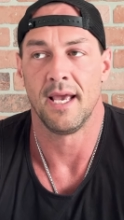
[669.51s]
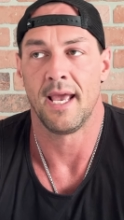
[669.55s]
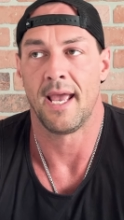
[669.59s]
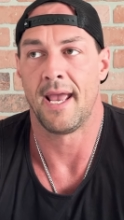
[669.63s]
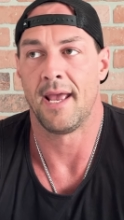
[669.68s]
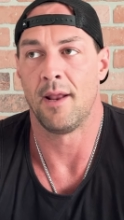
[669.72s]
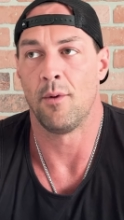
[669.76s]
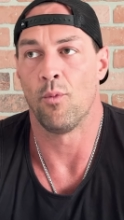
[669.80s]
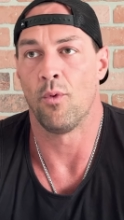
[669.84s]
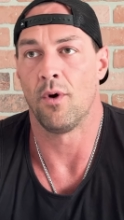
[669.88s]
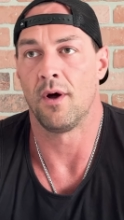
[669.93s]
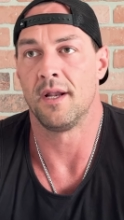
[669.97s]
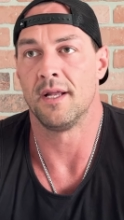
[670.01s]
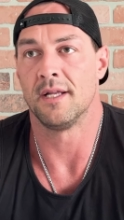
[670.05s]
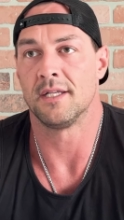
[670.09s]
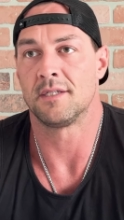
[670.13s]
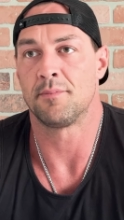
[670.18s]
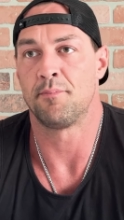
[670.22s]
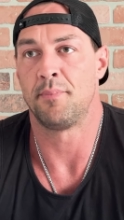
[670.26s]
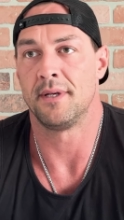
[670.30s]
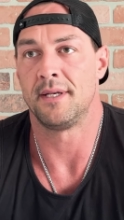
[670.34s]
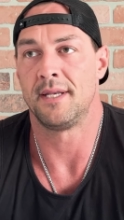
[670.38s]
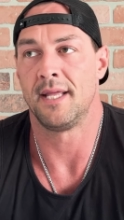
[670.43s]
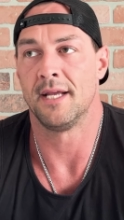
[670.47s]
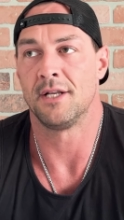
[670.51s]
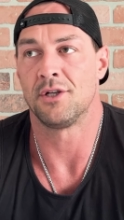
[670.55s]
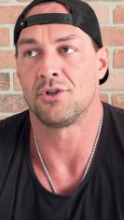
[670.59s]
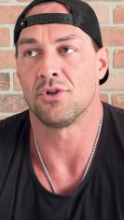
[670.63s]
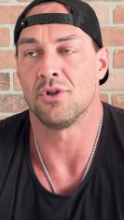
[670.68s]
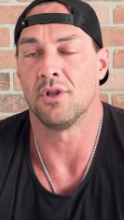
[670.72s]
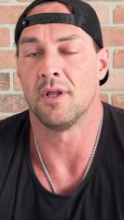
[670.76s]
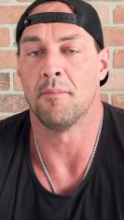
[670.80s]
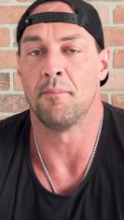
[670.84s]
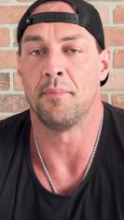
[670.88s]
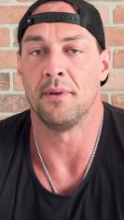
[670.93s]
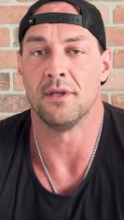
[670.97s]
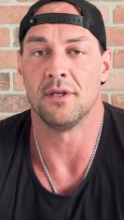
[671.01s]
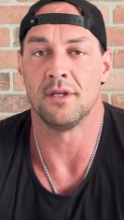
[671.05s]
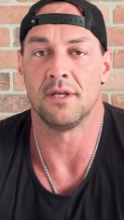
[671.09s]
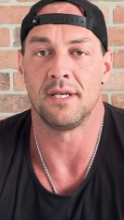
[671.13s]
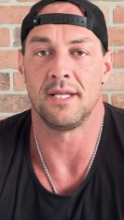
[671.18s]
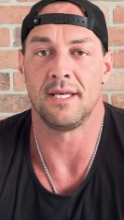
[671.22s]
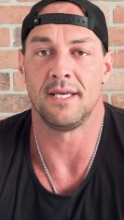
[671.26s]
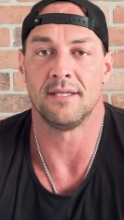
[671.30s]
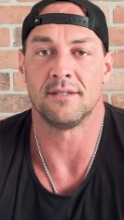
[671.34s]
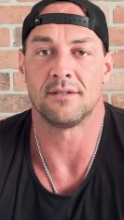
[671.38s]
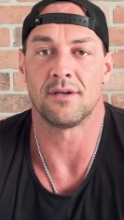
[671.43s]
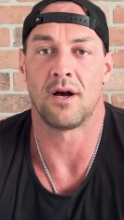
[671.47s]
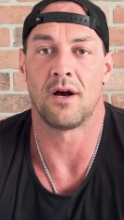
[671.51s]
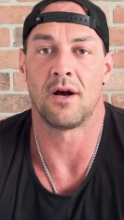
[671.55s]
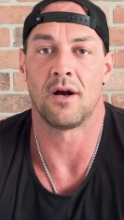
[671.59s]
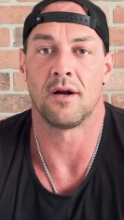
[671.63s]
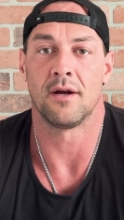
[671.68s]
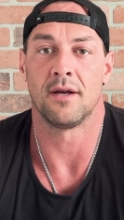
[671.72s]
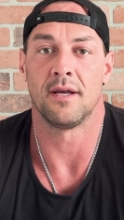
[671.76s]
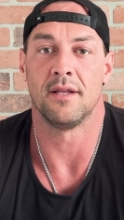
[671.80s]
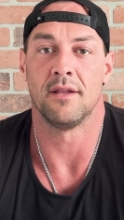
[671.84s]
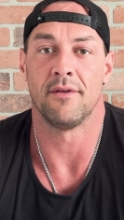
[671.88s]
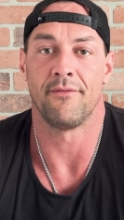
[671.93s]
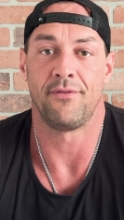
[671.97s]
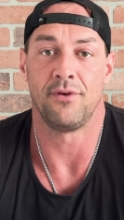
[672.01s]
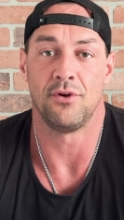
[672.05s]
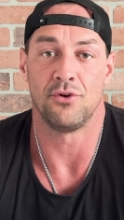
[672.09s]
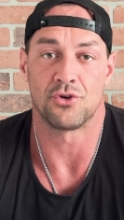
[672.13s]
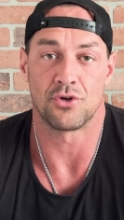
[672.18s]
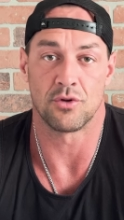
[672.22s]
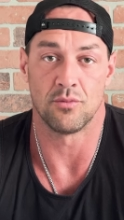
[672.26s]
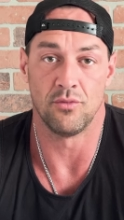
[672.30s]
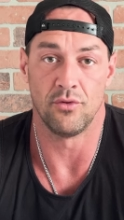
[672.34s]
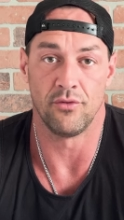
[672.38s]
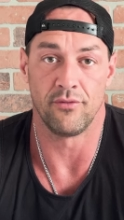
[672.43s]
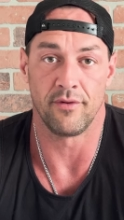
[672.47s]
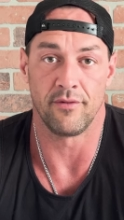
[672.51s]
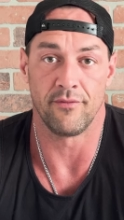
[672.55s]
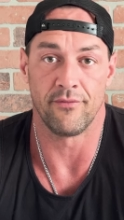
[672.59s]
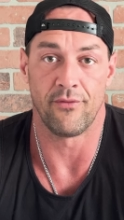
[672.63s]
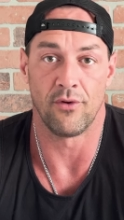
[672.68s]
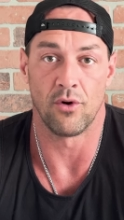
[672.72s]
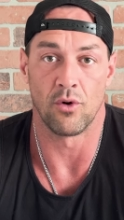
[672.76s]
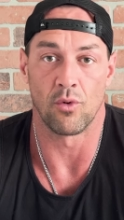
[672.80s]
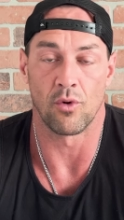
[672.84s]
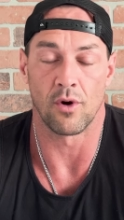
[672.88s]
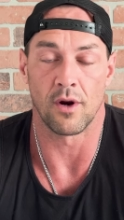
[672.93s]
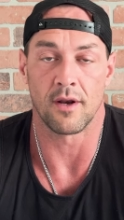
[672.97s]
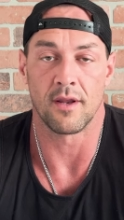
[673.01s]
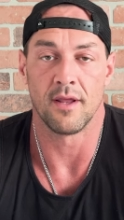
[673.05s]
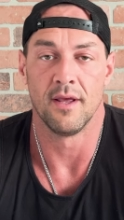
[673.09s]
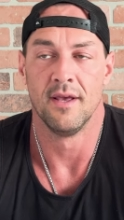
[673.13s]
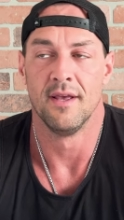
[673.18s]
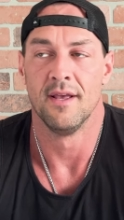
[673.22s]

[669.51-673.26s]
and what its potential abilities are in the future moving forward.